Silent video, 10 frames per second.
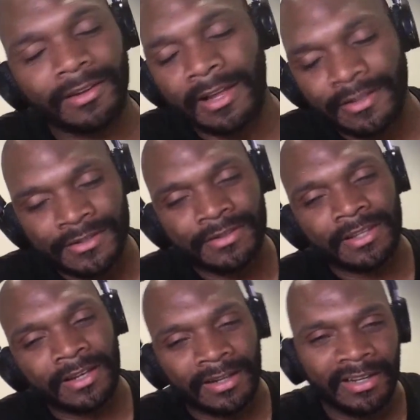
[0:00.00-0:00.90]
I just did
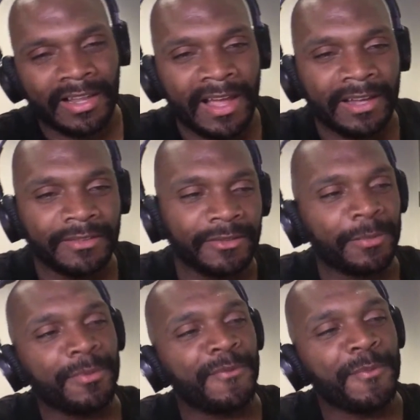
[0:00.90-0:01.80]
it a lot to
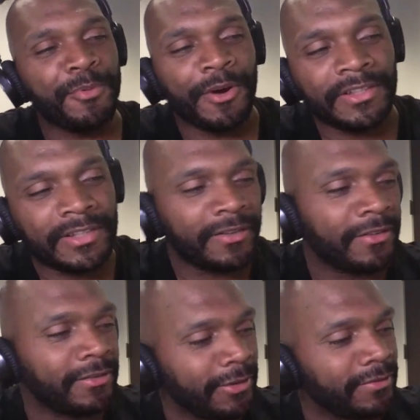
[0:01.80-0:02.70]
prove a point to
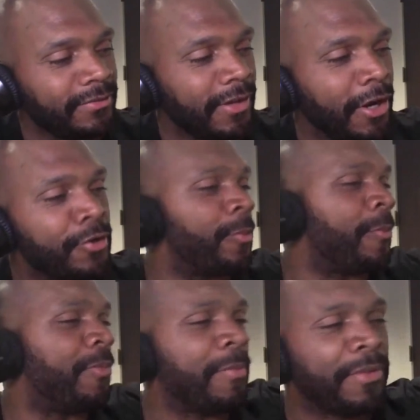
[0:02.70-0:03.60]
a group of
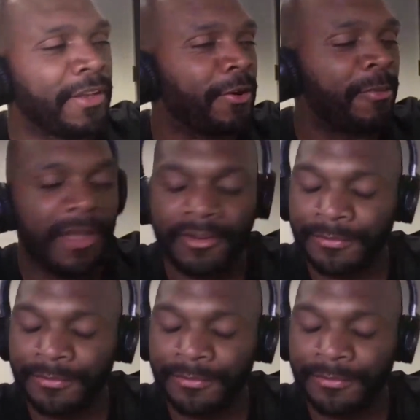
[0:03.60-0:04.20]
people that don't matter.